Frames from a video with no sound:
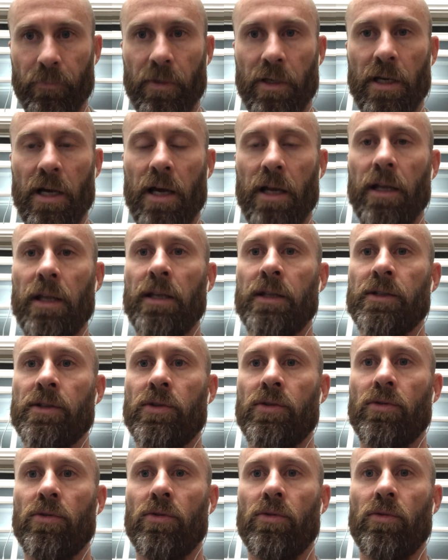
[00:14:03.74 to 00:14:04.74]
got
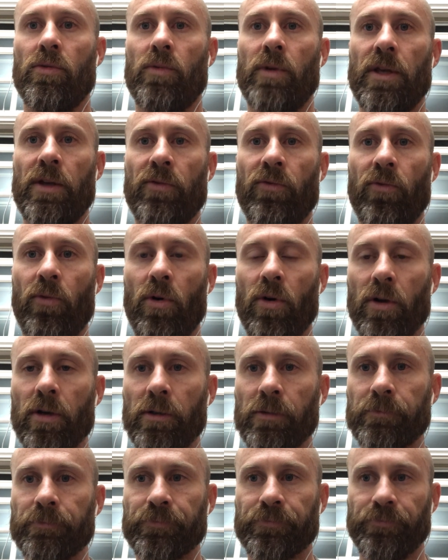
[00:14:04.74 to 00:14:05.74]
into week
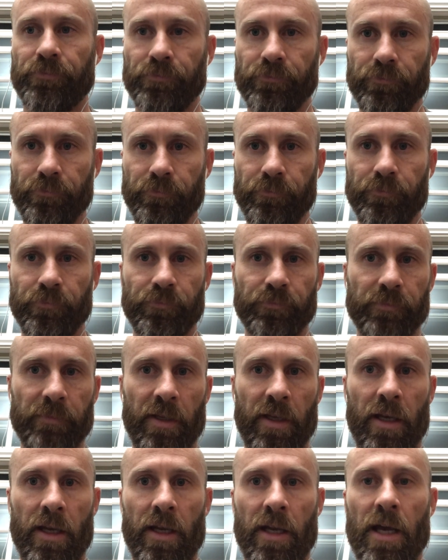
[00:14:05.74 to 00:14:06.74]
4,
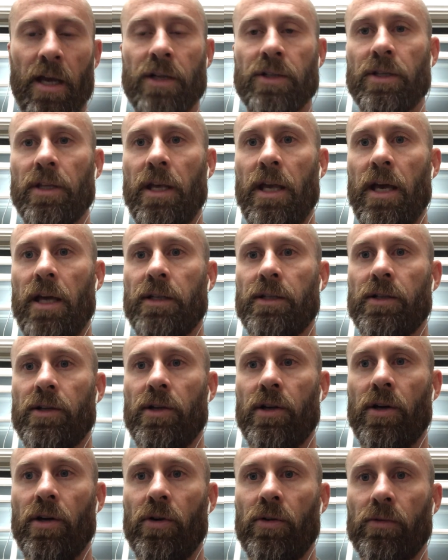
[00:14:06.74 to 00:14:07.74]
and actually had to
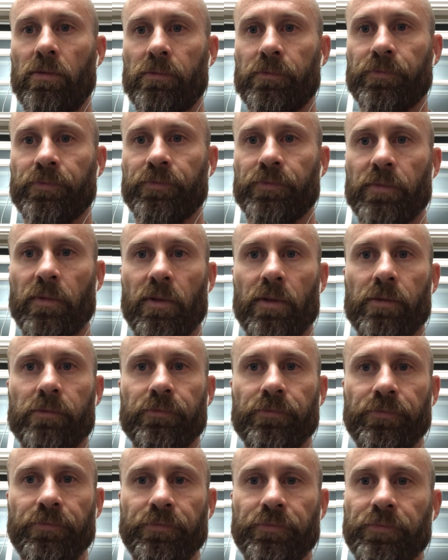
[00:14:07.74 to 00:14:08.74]
go
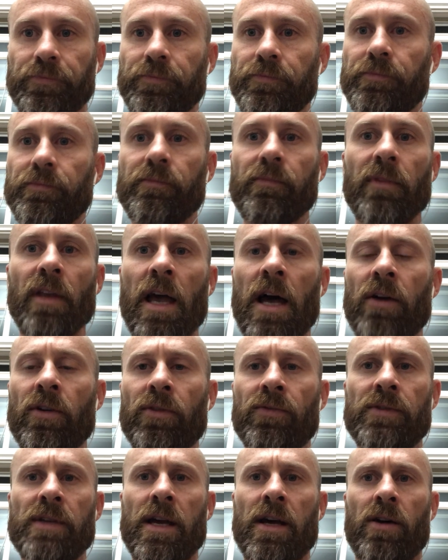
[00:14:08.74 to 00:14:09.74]
out
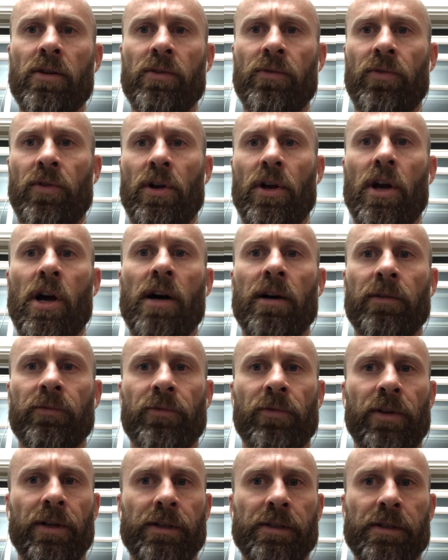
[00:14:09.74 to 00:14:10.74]
of town for a
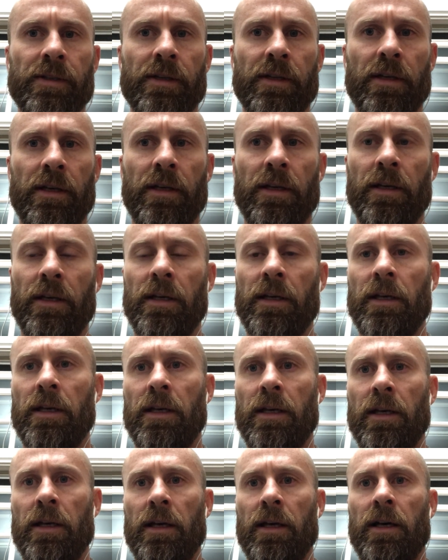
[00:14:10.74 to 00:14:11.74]
conference.
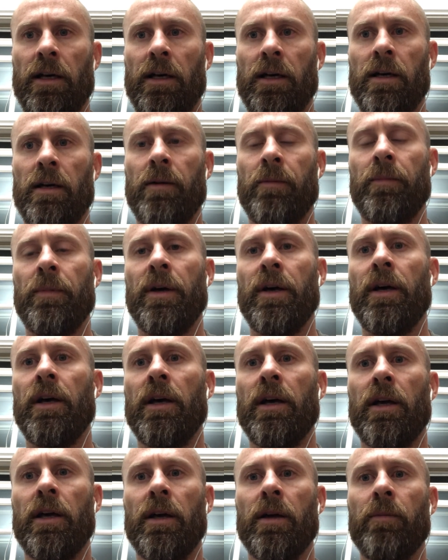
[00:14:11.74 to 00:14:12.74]

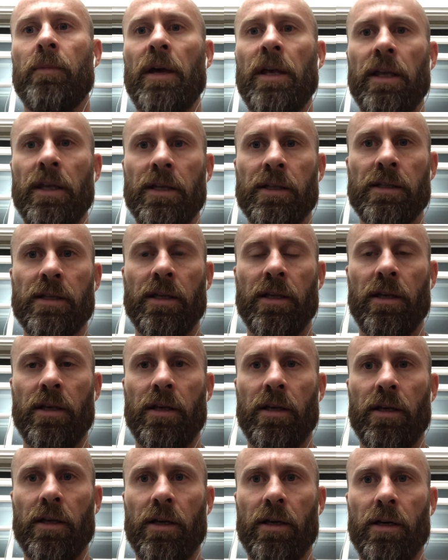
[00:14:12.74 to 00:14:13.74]
My ENT
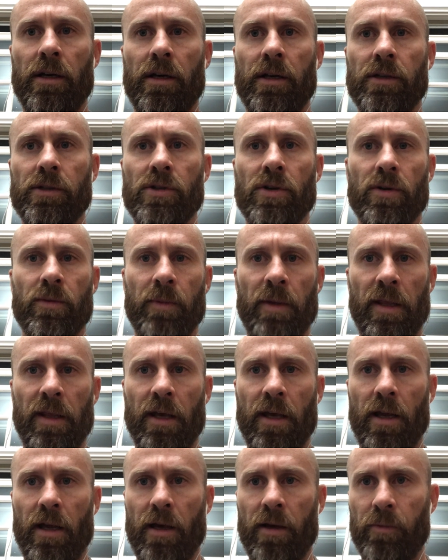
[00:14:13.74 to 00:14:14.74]
assured me
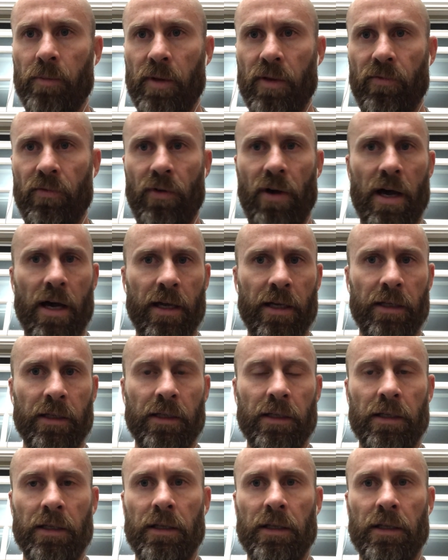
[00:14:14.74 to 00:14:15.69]
that I'd be fine